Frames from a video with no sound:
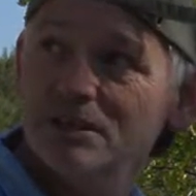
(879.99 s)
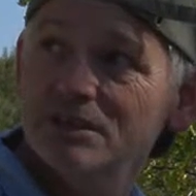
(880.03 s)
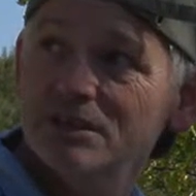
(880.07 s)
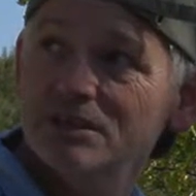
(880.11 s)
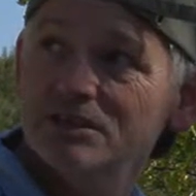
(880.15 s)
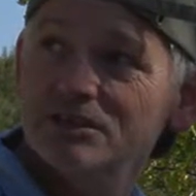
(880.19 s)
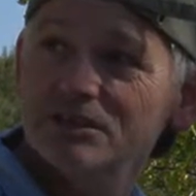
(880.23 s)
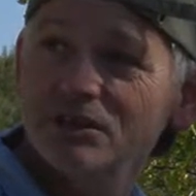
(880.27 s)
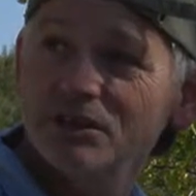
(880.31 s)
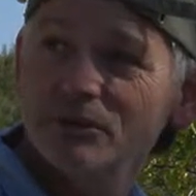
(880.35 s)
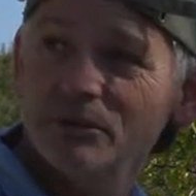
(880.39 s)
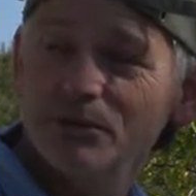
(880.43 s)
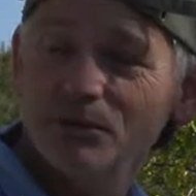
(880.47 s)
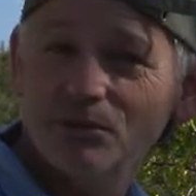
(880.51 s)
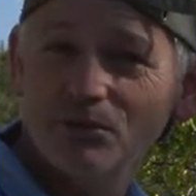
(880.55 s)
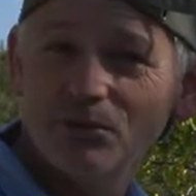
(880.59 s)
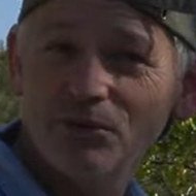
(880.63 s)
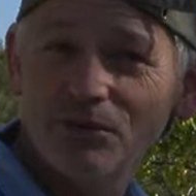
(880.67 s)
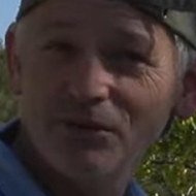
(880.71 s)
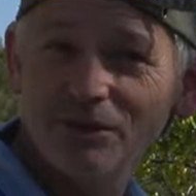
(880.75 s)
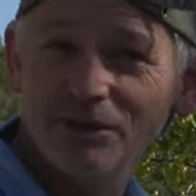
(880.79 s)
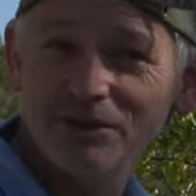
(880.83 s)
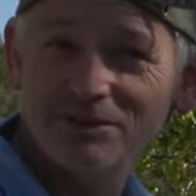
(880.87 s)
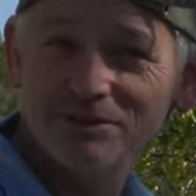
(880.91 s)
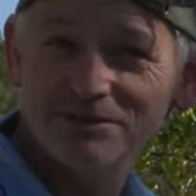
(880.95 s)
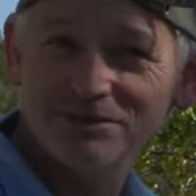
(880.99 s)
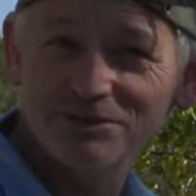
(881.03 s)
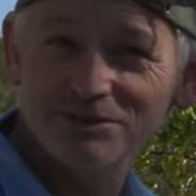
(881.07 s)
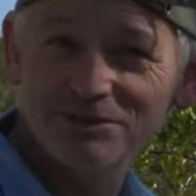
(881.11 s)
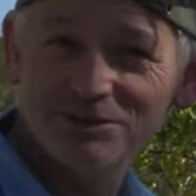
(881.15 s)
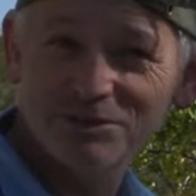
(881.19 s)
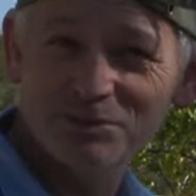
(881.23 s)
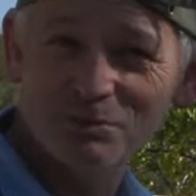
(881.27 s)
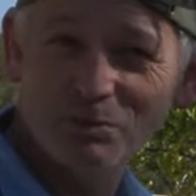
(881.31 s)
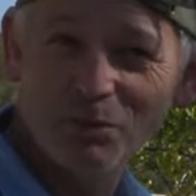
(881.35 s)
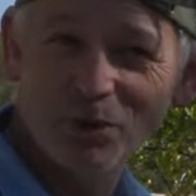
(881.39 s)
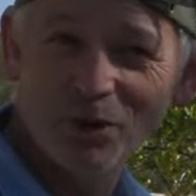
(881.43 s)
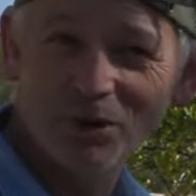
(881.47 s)
It's got to be at the right
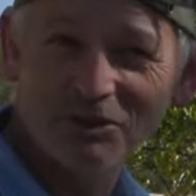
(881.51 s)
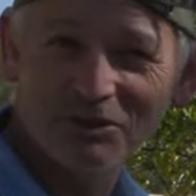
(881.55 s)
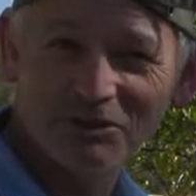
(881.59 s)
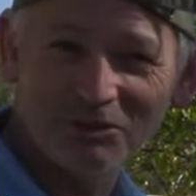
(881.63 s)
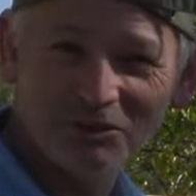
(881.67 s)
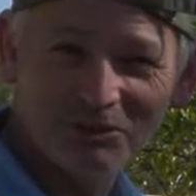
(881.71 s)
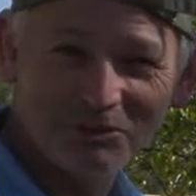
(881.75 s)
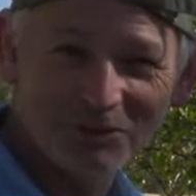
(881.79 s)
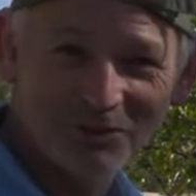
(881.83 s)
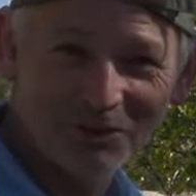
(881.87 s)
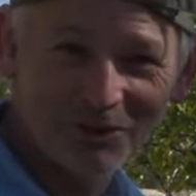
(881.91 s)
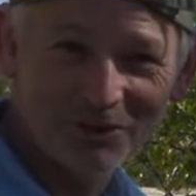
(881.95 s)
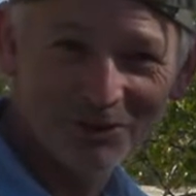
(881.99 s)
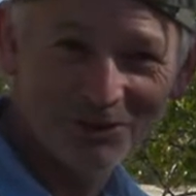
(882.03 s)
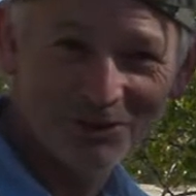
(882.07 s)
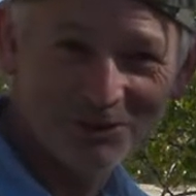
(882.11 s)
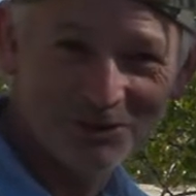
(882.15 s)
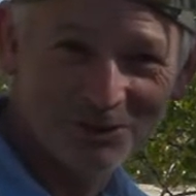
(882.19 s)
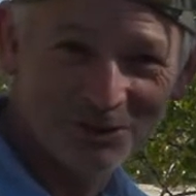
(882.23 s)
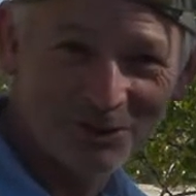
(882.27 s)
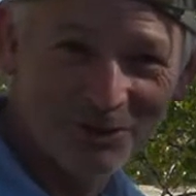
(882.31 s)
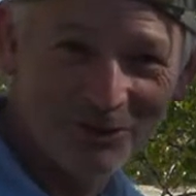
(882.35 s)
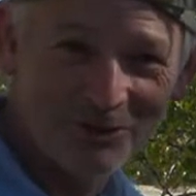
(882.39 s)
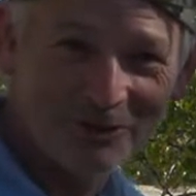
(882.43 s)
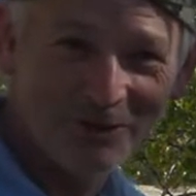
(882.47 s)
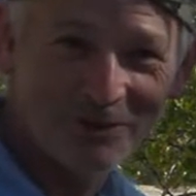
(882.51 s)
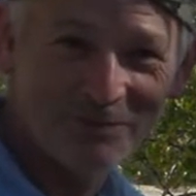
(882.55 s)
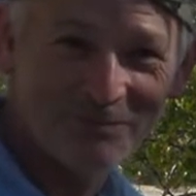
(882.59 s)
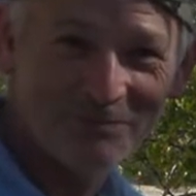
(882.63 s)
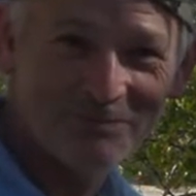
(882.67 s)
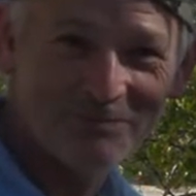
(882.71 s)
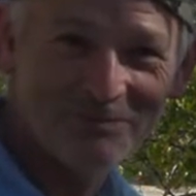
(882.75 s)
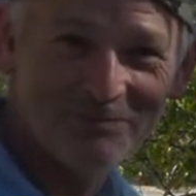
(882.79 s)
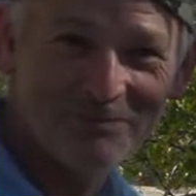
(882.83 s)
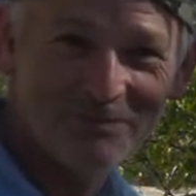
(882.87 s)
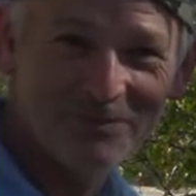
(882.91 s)
spot at the right time.